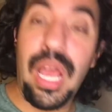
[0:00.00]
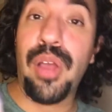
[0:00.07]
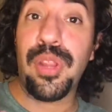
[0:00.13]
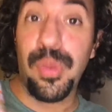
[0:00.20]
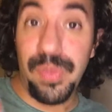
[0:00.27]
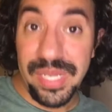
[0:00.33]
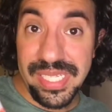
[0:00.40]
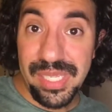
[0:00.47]
the
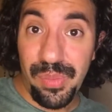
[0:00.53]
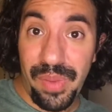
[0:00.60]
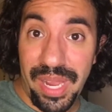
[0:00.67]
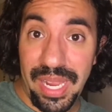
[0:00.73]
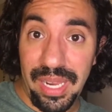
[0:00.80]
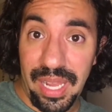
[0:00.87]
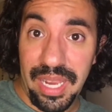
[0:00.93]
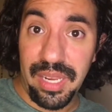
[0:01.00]
reason why
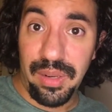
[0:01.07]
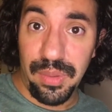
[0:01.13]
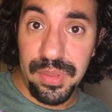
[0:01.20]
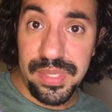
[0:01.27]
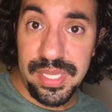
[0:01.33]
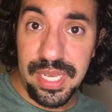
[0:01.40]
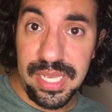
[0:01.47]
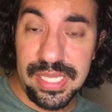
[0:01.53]
I like glue
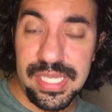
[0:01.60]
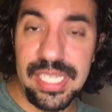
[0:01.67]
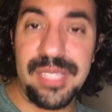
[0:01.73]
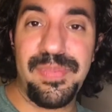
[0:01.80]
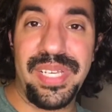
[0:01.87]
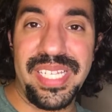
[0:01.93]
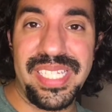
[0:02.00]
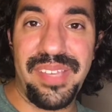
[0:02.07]
sticks is
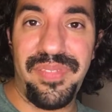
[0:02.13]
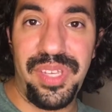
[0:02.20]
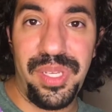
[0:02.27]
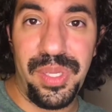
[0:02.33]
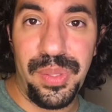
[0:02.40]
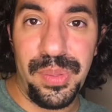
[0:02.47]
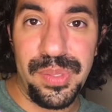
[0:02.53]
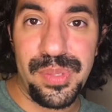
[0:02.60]
because if you
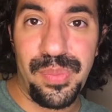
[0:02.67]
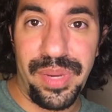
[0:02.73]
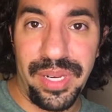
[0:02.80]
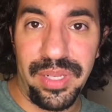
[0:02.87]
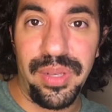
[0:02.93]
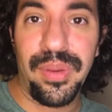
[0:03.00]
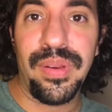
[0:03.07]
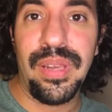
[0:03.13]
use
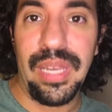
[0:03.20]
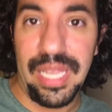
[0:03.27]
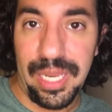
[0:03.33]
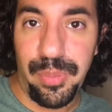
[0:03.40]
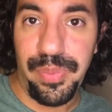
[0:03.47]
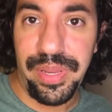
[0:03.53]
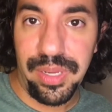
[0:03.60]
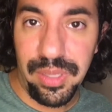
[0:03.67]
regular
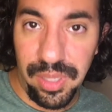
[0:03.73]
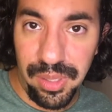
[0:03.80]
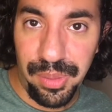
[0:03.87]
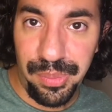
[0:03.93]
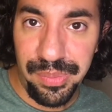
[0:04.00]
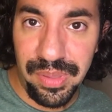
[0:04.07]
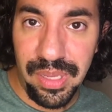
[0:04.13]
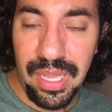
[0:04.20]
liquid
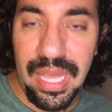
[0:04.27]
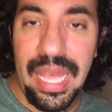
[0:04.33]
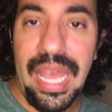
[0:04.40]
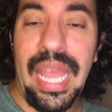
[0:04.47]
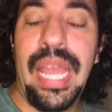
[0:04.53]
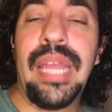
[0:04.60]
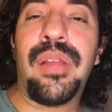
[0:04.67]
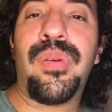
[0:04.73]
glue,
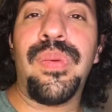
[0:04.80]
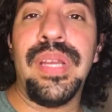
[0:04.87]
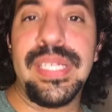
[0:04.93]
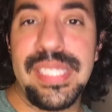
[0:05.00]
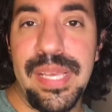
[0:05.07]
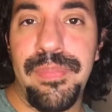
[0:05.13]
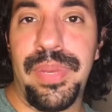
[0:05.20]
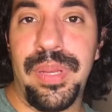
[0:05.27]
it
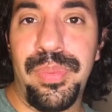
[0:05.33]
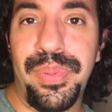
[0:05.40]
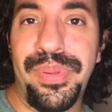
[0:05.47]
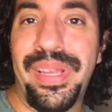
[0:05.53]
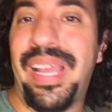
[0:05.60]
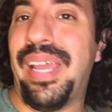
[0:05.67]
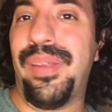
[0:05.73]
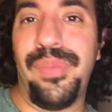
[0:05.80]
creates a bubble,
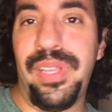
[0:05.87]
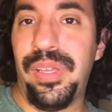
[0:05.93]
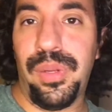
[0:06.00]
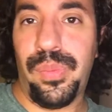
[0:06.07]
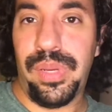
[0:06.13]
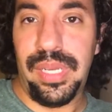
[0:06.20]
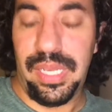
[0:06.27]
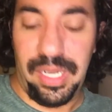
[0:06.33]
and you don't
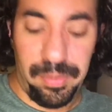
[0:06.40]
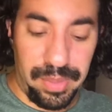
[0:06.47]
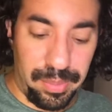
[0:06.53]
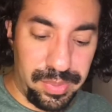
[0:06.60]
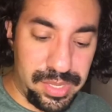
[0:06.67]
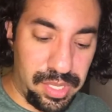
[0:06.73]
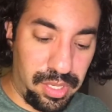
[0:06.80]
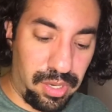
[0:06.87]
want any
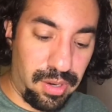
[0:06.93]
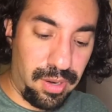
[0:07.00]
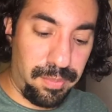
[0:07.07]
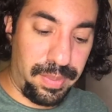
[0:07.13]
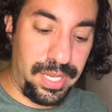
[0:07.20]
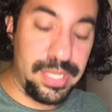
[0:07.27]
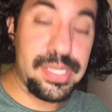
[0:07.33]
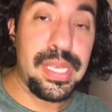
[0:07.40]
bubbles on your art
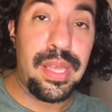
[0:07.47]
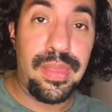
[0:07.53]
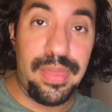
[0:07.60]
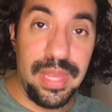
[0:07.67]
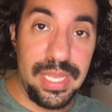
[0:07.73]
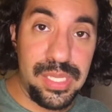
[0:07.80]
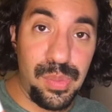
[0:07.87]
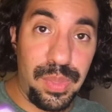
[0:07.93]
piece.
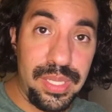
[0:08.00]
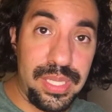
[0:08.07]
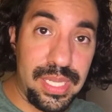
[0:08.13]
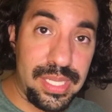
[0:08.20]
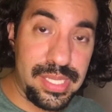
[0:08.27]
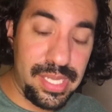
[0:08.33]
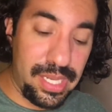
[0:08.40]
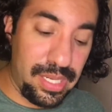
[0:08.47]
This one
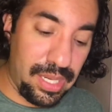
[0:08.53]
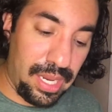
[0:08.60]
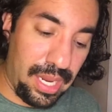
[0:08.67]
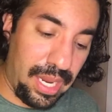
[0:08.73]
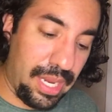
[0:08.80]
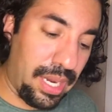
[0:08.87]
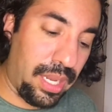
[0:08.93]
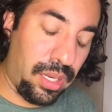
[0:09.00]
doesn't,
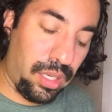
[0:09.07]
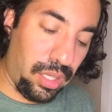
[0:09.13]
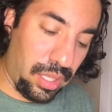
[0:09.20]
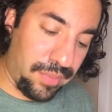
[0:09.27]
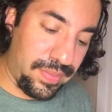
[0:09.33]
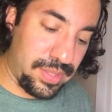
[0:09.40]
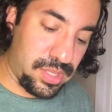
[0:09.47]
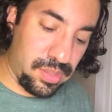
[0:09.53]
and I
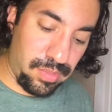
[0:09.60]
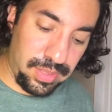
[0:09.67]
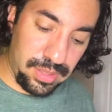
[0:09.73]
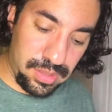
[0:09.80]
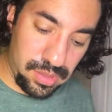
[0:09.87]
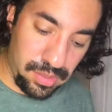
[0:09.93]
love it so much,